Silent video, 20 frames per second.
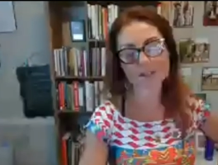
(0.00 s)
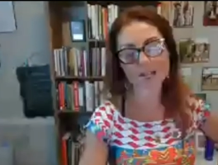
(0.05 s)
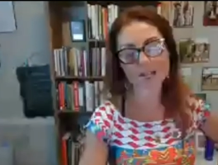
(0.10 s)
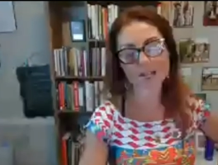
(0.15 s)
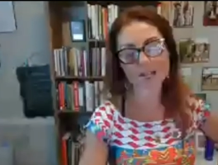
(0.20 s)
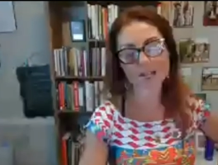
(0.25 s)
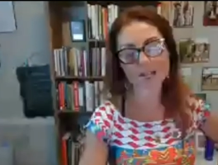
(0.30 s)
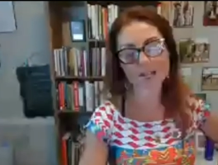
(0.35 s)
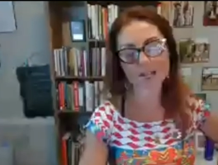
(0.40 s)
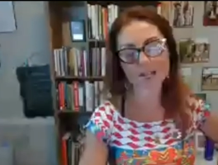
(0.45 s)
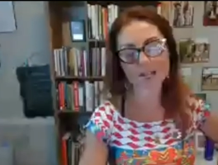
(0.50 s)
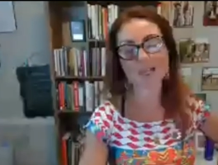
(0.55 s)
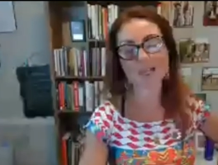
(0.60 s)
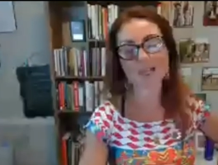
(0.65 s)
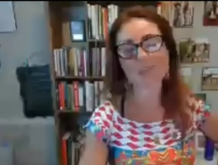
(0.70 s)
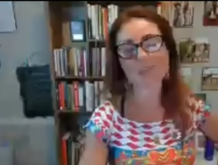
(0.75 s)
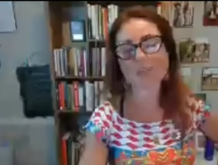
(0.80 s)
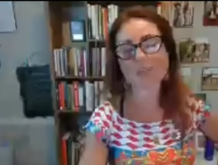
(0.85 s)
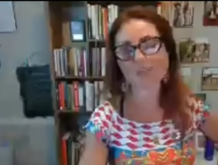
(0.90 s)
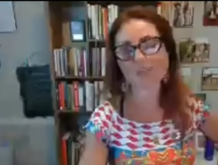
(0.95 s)

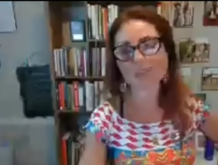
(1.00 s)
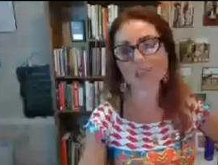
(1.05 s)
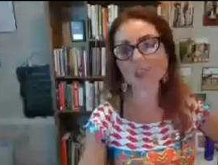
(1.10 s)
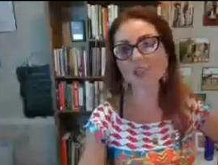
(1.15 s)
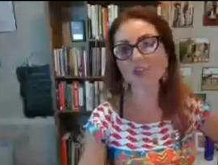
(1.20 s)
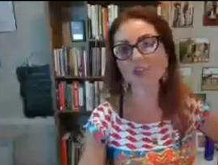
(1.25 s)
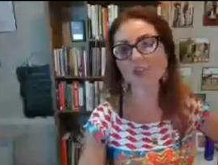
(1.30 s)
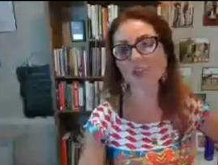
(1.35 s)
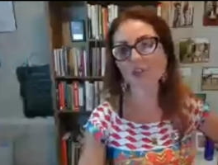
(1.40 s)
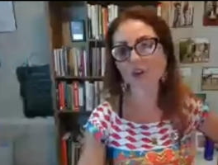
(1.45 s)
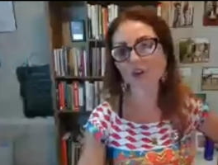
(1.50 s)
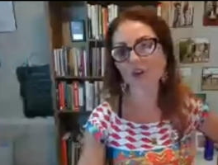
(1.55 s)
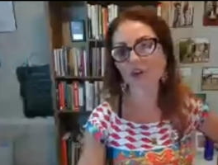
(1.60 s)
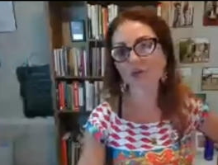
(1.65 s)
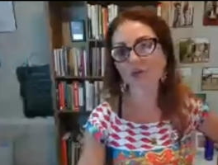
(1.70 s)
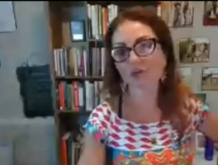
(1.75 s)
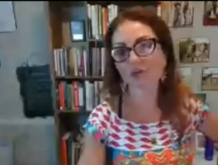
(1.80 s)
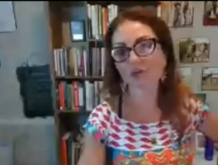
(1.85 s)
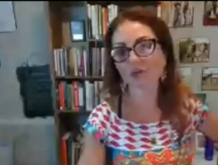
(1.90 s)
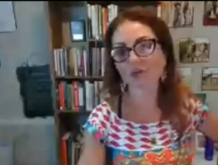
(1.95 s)
93 years
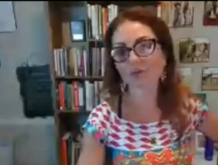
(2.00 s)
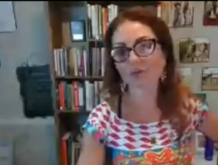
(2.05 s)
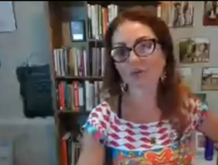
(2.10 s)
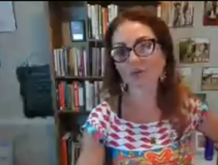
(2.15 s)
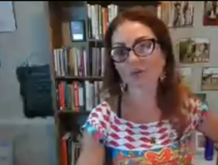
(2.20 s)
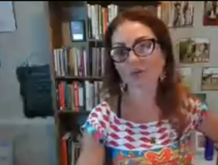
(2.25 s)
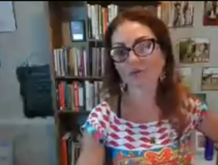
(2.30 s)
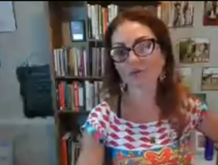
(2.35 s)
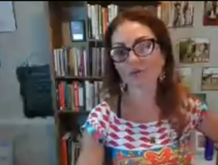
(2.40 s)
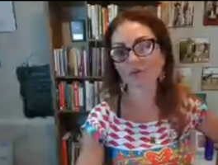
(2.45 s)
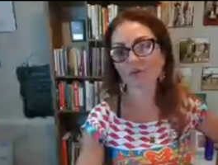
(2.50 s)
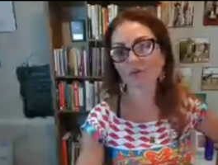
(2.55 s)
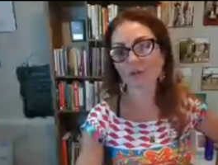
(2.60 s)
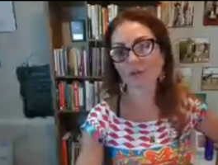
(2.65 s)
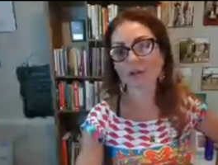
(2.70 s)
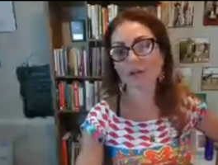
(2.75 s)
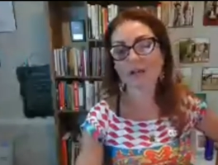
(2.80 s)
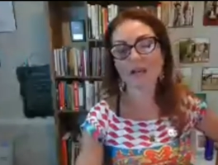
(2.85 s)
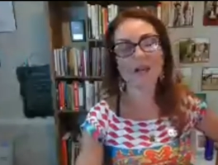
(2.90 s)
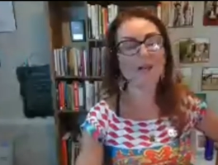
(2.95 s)
old, and we
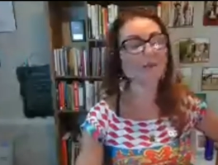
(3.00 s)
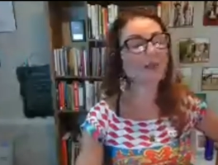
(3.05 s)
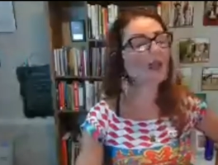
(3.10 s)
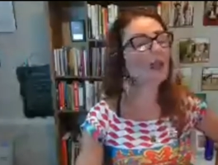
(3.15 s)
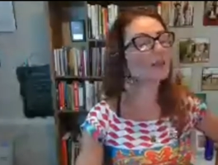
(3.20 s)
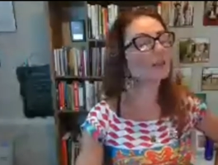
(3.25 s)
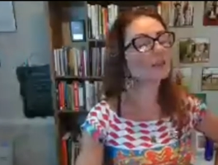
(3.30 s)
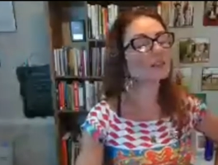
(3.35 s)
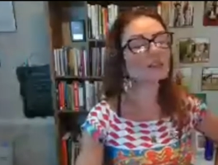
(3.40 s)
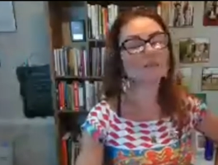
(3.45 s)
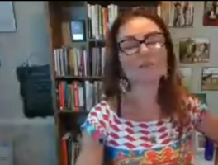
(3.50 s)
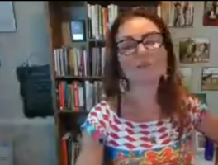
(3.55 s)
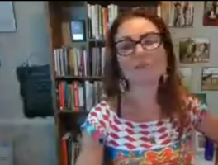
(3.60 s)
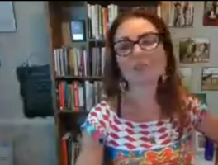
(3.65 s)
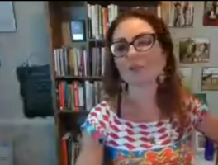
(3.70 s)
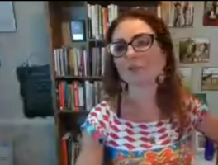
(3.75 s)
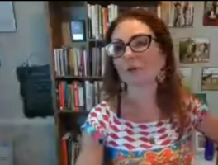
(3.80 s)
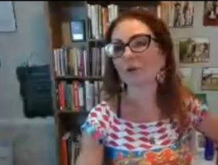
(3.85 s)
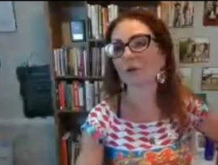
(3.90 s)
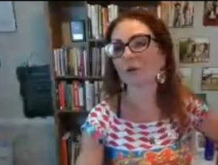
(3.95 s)
had some deep
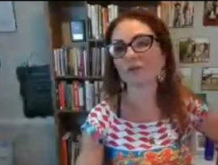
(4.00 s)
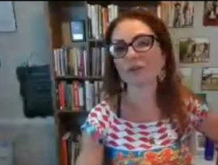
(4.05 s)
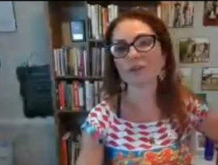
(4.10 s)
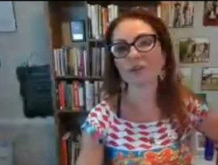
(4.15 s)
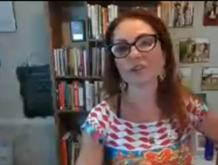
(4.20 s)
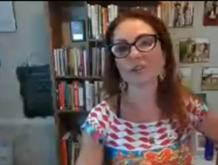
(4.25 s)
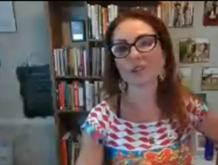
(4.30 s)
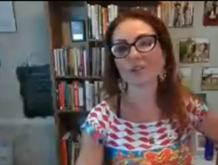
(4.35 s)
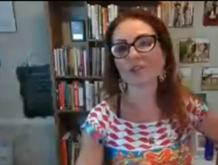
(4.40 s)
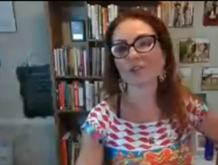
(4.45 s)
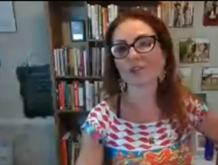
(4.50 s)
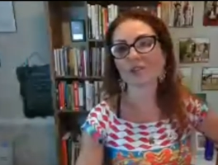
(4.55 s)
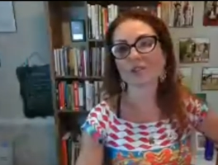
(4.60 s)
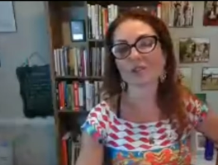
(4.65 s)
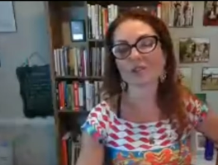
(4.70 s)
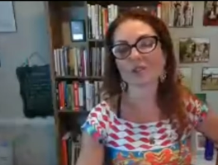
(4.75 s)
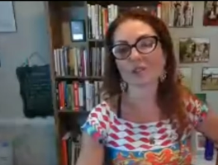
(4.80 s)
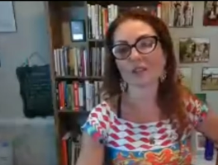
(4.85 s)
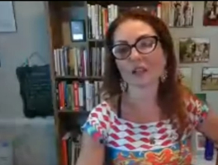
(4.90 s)
conversations today.